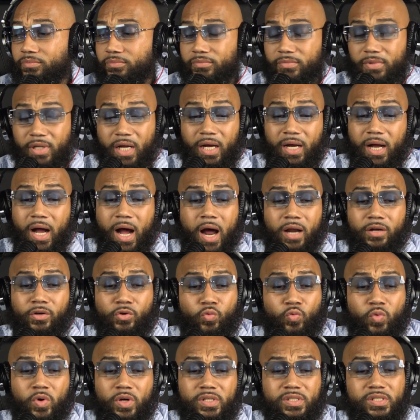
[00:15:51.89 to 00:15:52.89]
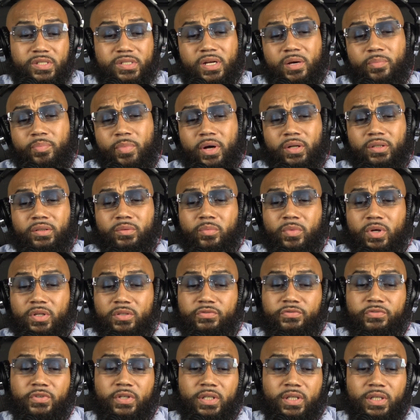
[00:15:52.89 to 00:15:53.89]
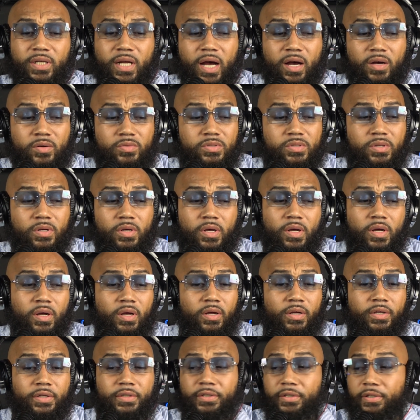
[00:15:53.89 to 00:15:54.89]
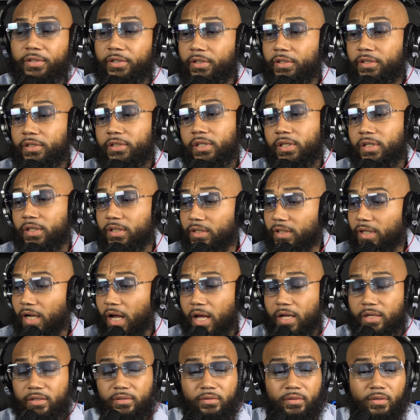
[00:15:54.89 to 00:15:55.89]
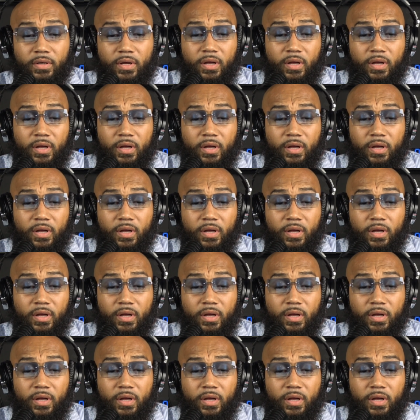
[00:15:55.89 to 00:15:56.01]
Like, I don't want to step out the motherfucking house looking like